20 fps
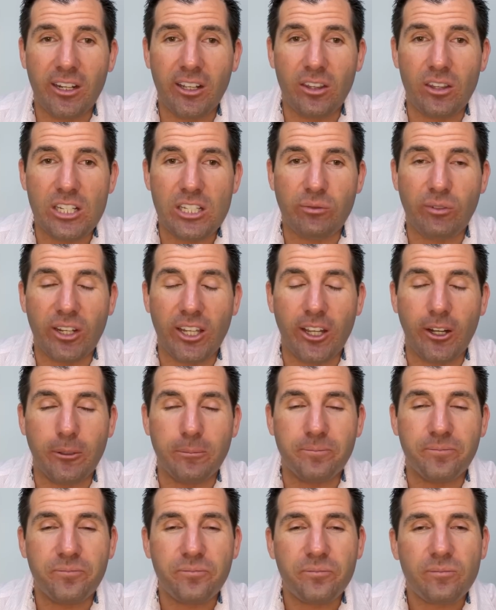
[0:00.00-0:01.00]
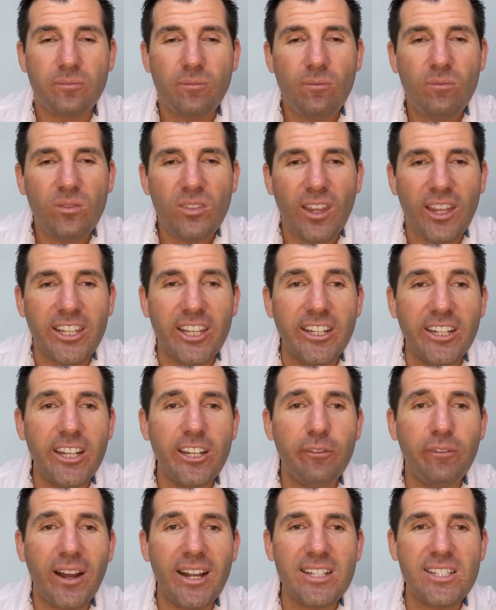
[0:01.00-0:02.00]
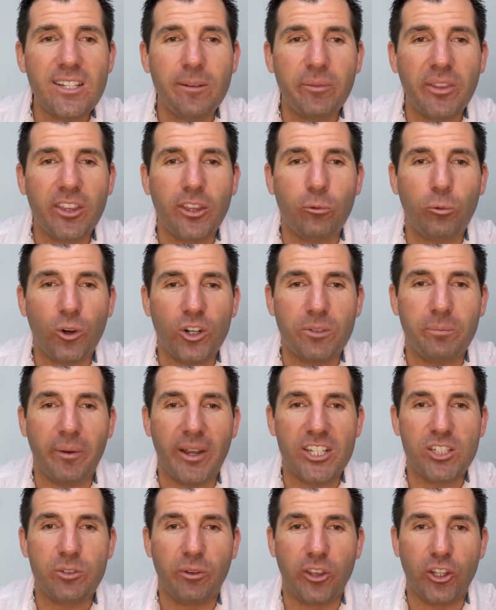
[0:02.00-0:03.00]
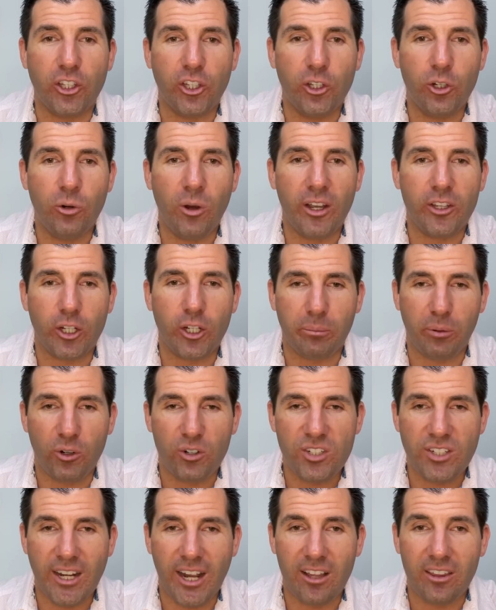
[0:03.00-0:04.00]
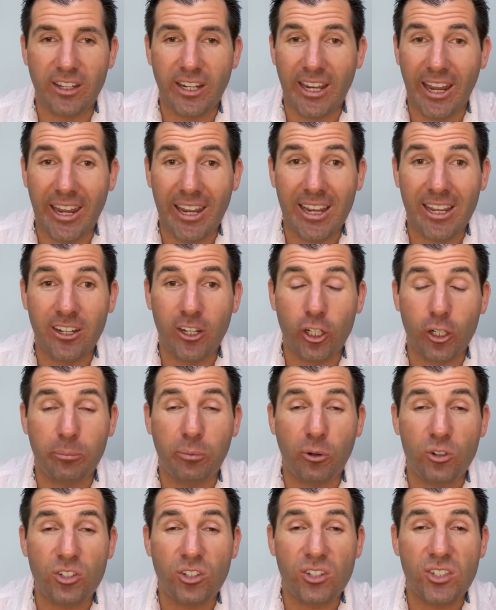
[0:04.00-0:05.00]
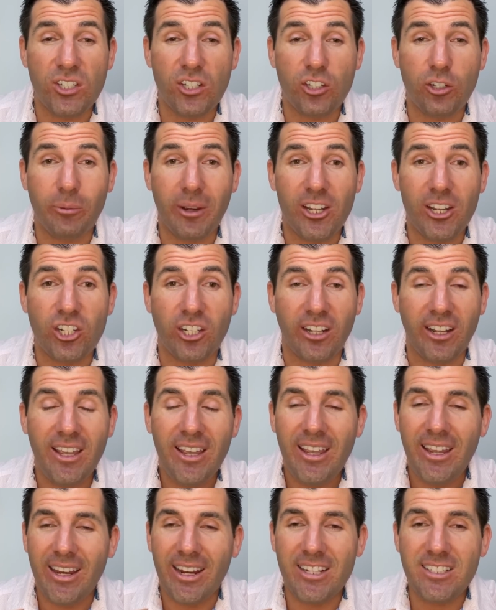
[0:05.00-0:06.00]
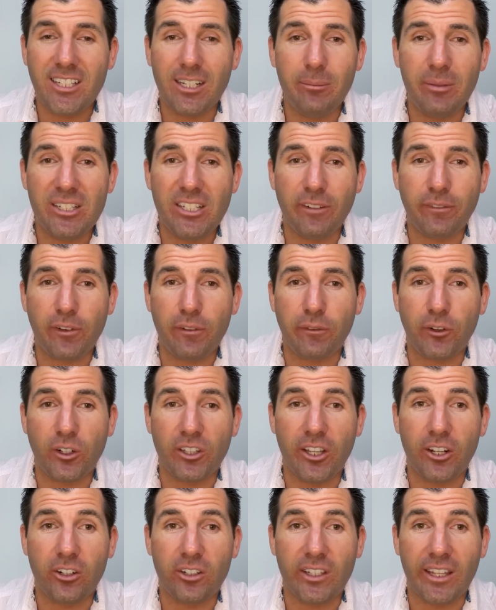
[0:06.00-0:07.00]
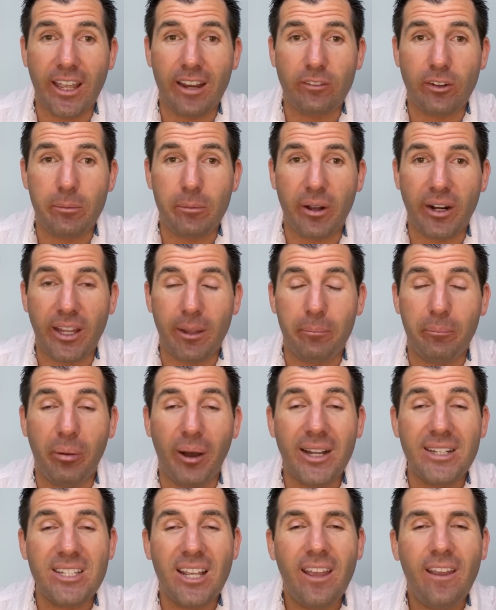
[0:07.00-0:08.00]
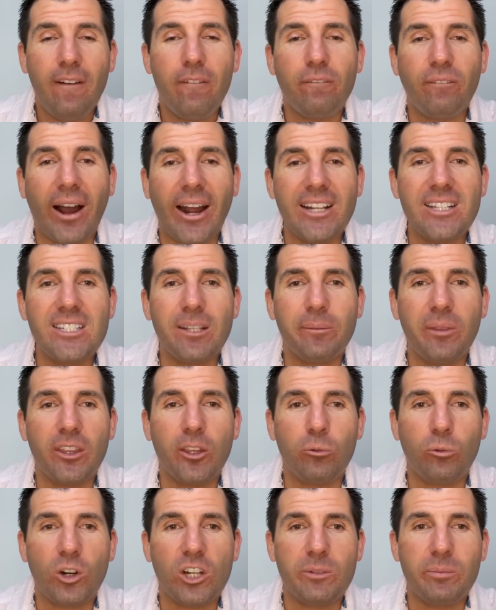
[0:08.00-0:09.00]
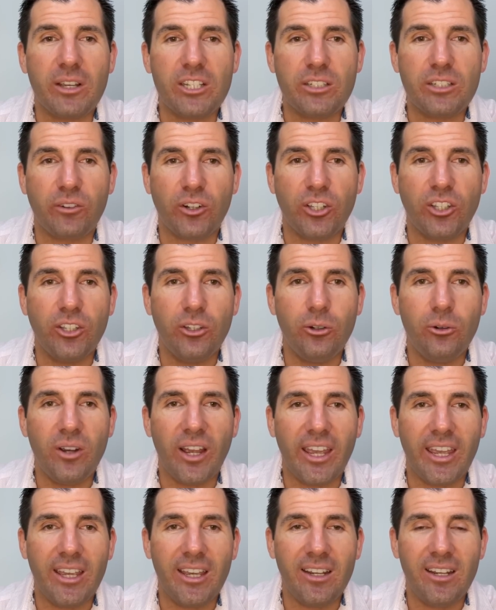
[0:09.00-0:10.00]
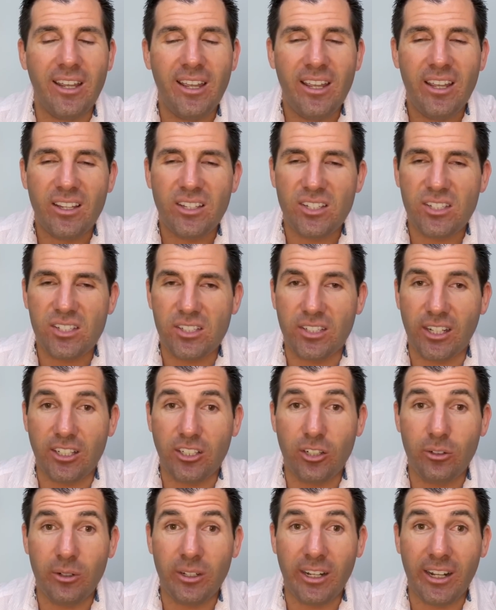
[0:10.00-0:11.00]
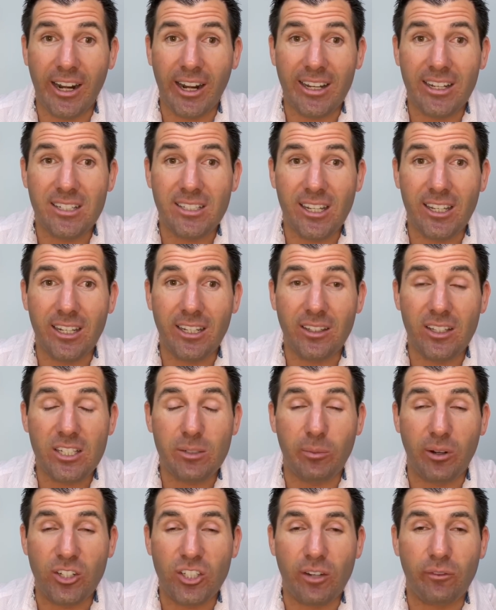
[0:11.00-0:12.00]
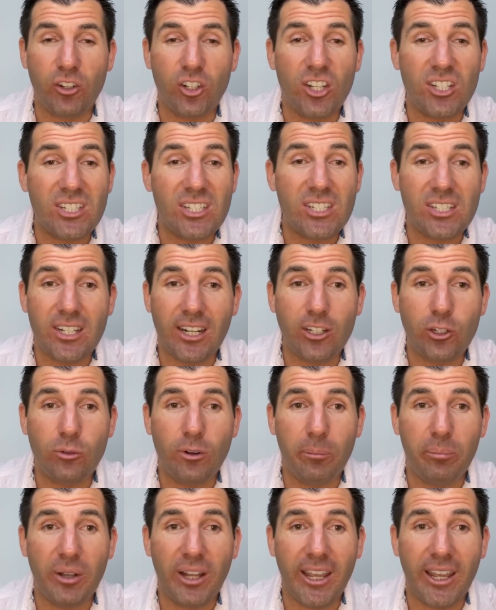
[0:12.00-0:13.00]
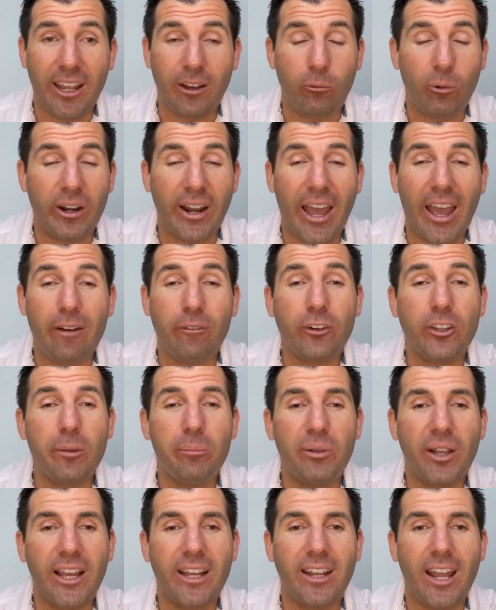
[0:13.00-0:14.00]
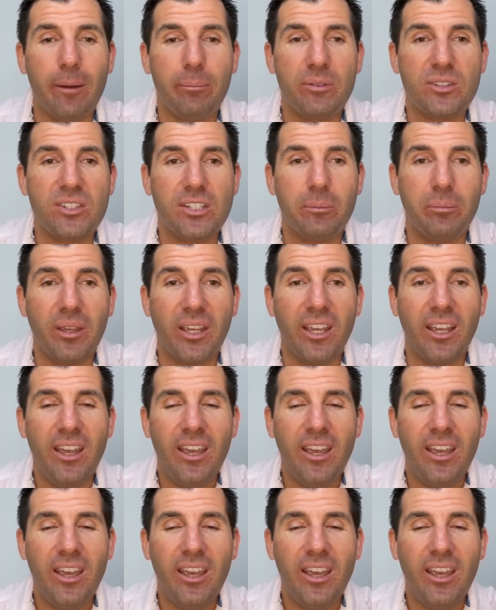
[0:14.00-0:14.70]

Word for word: of this video, you need to find something that works best with you, your personality, and your personal situation. It's going to be different for literally everybody, but find something that works best for you and stick to it. And I can tell you this much if you just stick to a plan, whatever the plan happens to be,